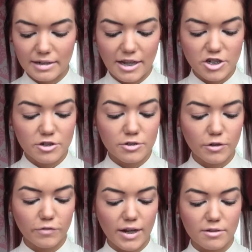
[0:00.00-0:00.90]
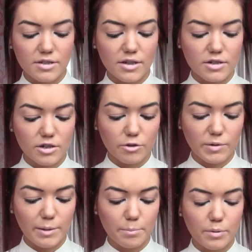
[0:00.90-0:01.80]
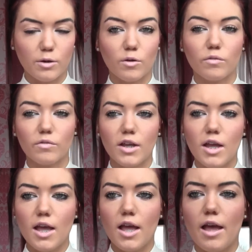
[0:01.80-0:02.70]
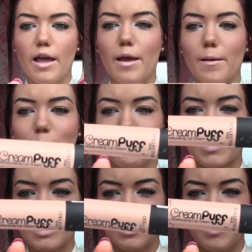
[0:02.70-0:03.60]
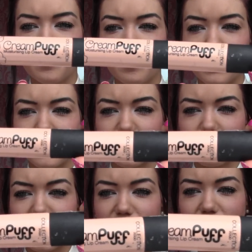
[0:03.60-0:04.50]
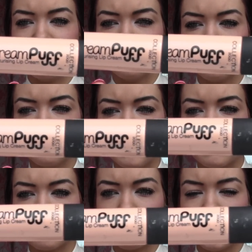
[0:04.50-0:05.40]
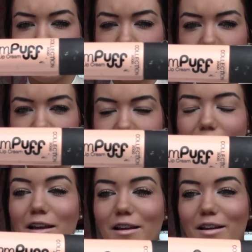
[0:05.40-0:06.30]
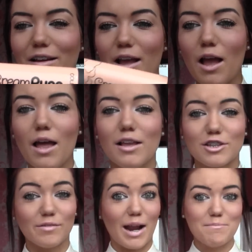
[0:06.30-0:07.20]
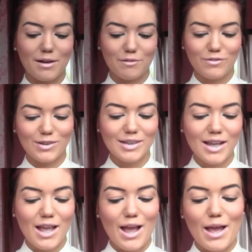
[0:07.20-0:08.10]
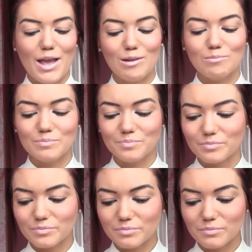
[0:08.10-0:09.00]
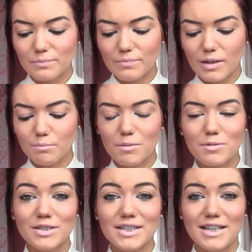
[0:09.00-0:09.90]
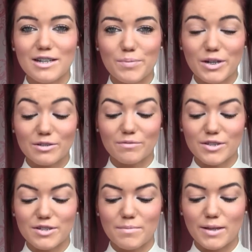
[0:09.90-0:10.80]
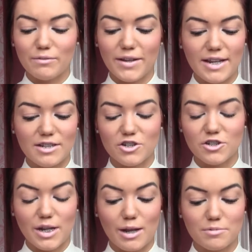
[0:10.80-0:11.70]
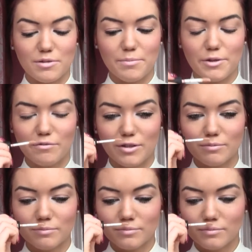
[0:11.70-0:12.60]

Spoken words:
Collection 2000 Cream Puff lip moisturising matte cream thingy. It's the right mouthful. But I'm going to say this because of the smell of it. It's just absolutely beautiful.